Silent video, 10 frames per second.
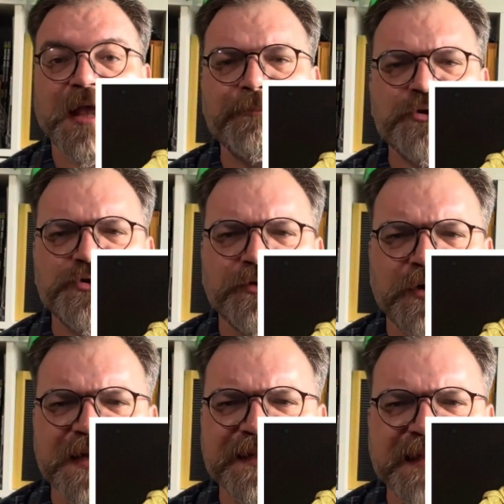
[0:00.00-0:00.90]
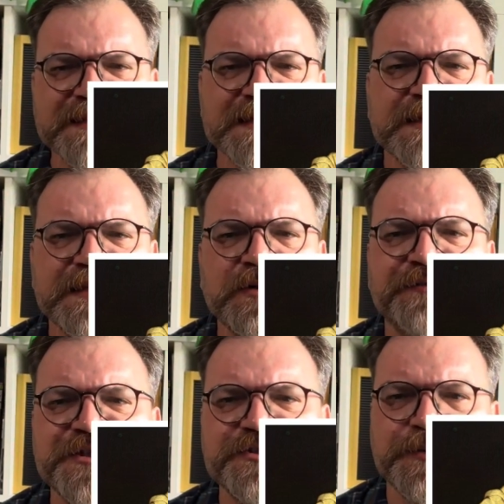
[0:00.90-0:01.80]
emotional intensity of
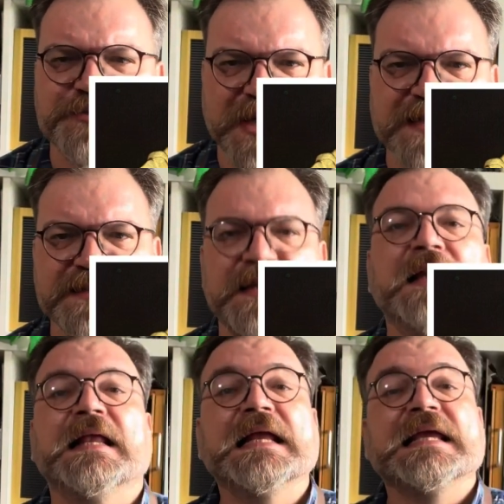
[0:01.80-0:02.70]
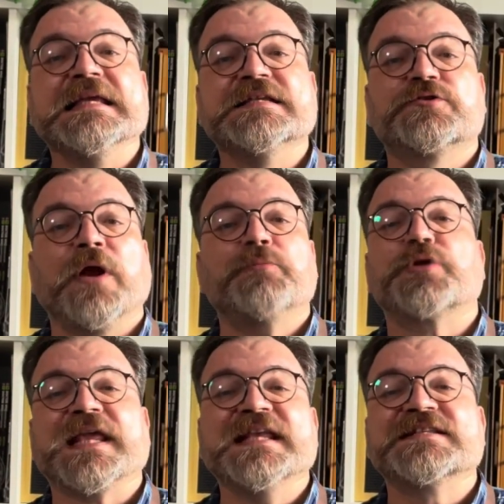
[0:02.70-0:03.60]
his subjects. His
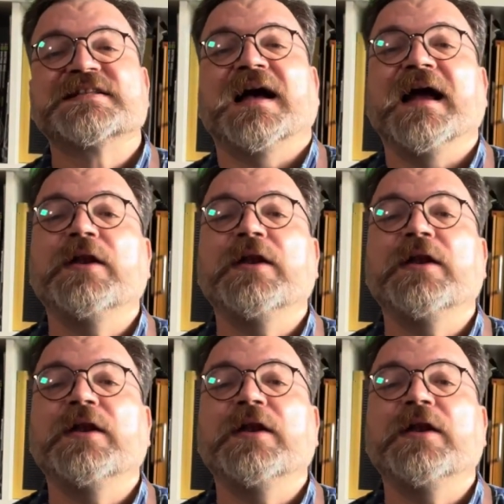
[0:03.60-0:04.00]
groundbreaking style,